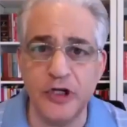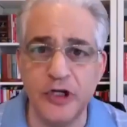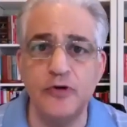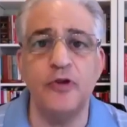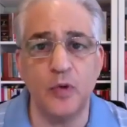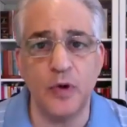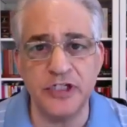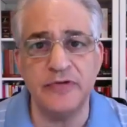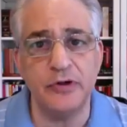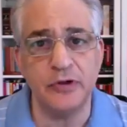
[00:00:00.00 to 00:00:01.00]
for the rest
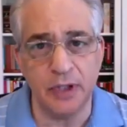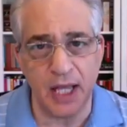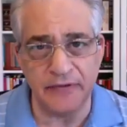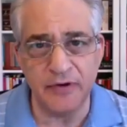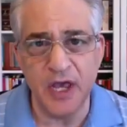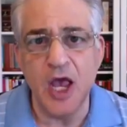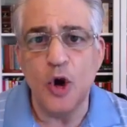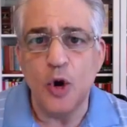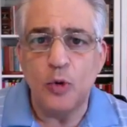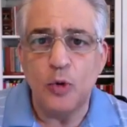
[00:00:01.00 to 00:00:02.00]
of your life.
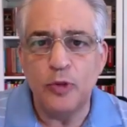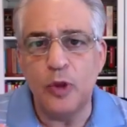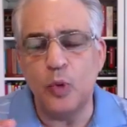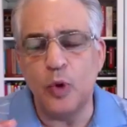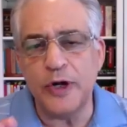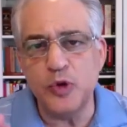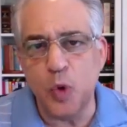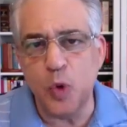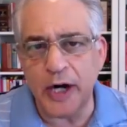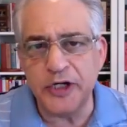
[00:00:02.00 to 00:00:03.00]
What you
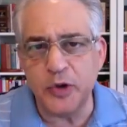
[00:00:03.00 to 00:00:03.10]
want to do,